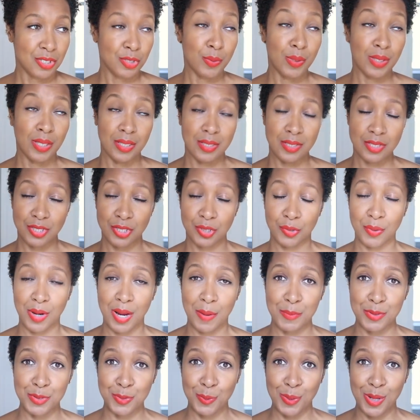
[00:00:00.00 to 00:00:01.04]
doing
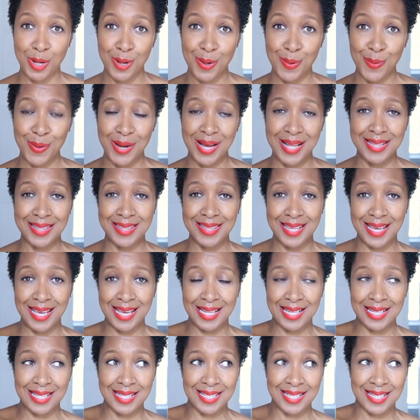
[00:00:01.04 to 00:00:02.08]
Instagram as well, and
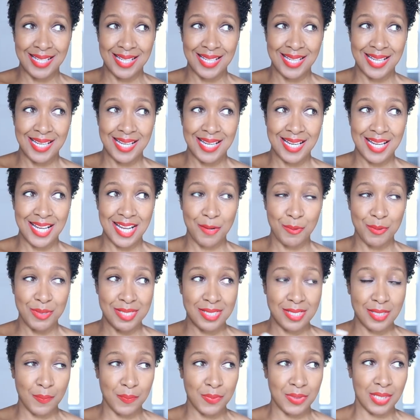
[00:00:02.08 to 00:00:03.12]
then there was
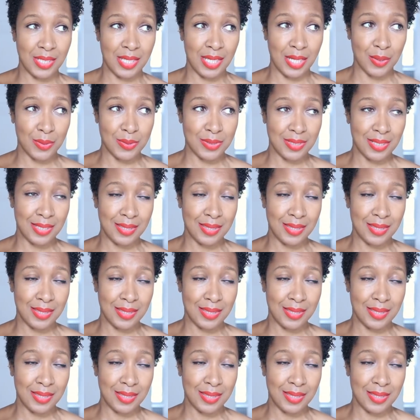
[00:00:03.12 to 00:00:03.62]
something else.